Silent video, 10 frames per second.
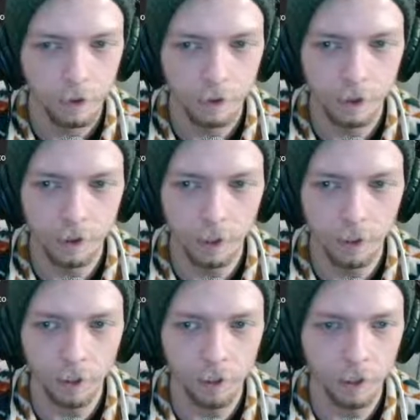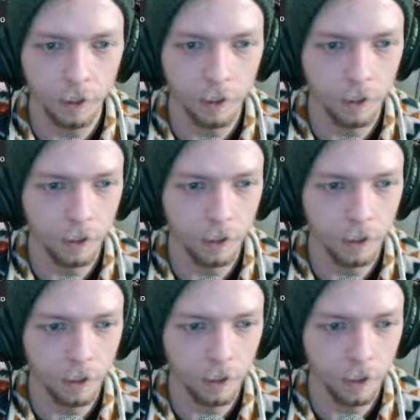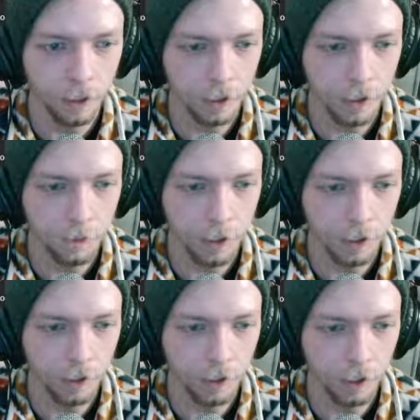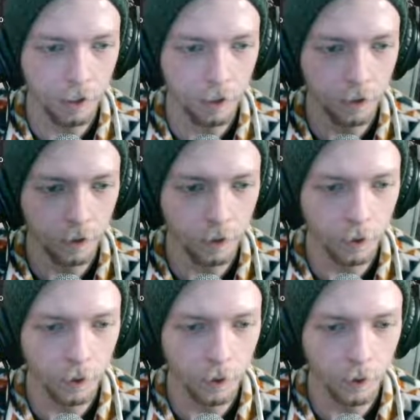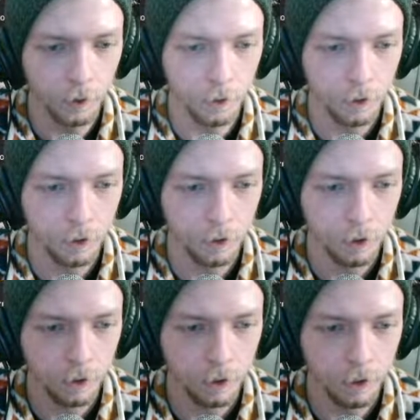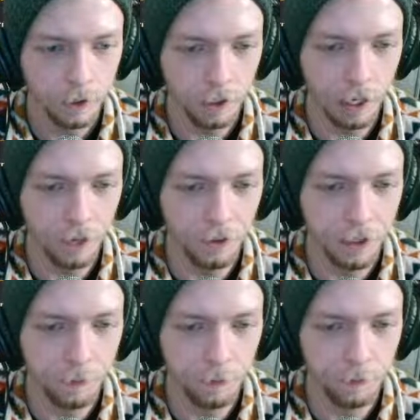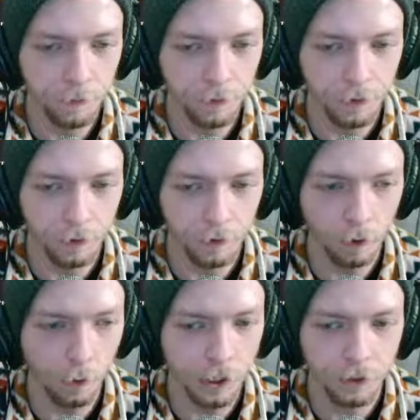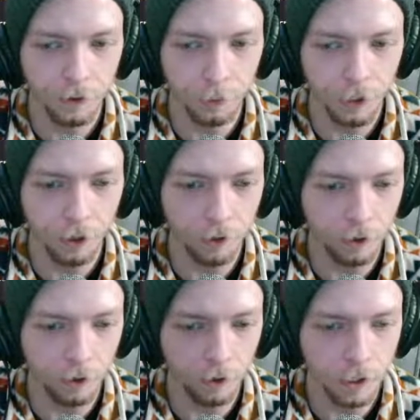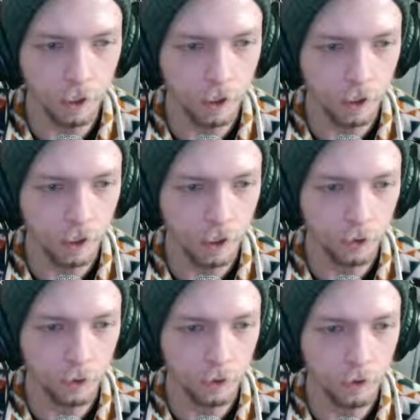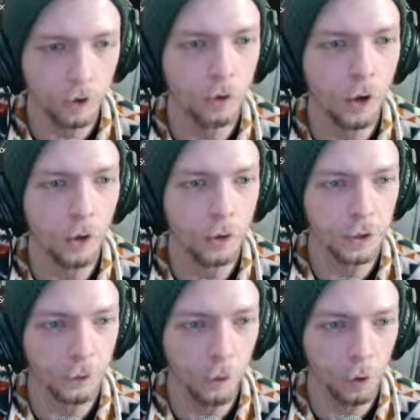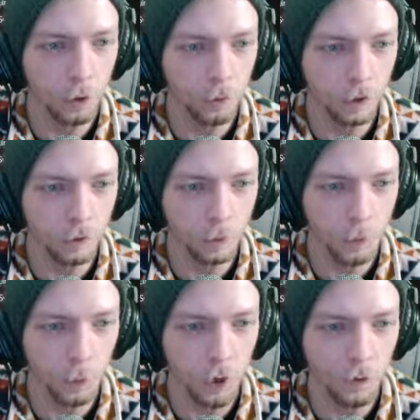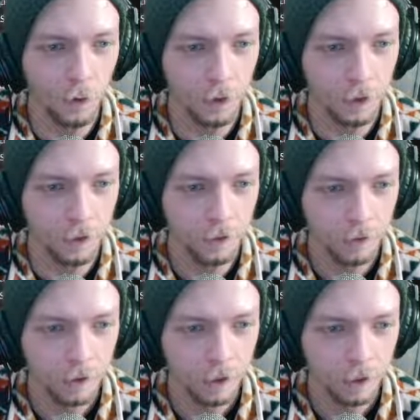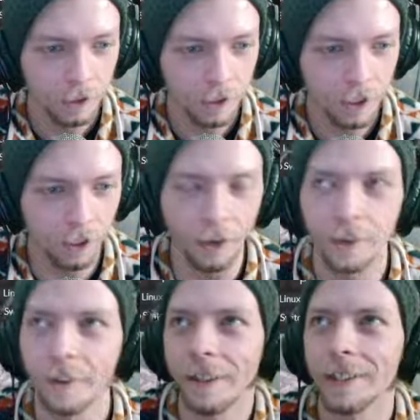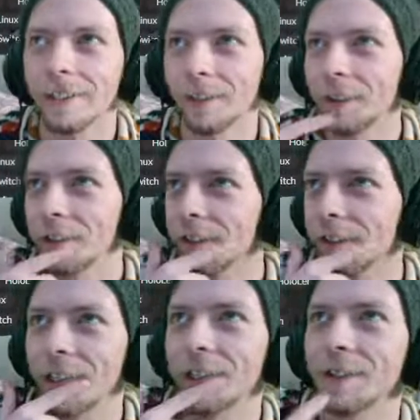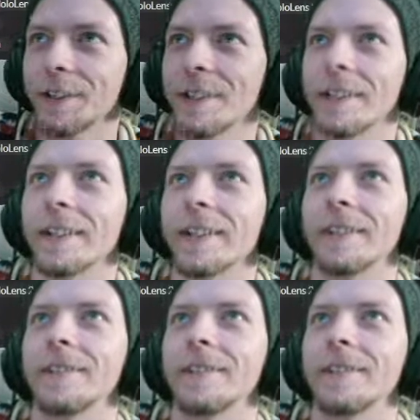Stylized, let me see, high to low. Yeah, this Oh, it's $300, I guess. I thought no, there's a 400 one with 1200 stylized textures. Yeah.